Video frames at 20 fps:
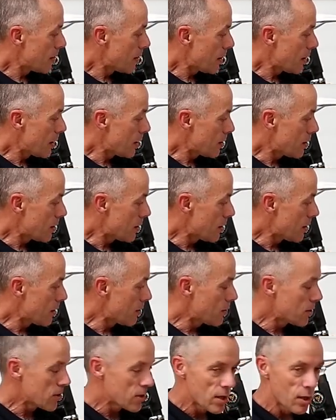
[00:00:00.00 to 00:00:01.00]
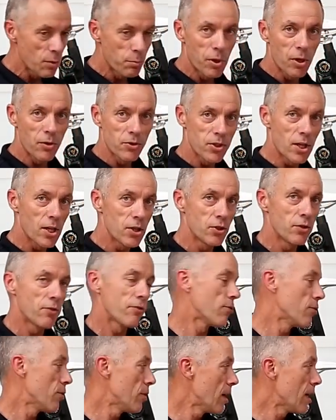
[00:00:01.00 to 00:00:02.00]
and there's no pulsation
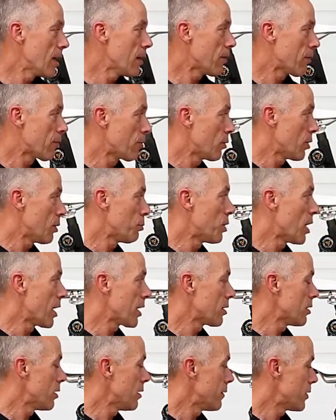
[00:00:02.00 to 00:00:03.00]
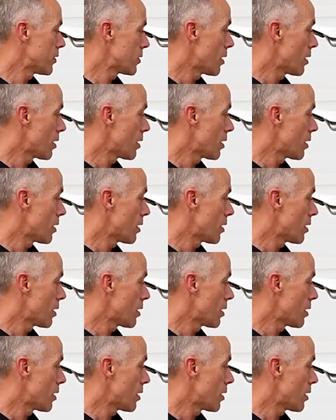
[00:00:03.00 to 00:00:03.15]
through the brake lever.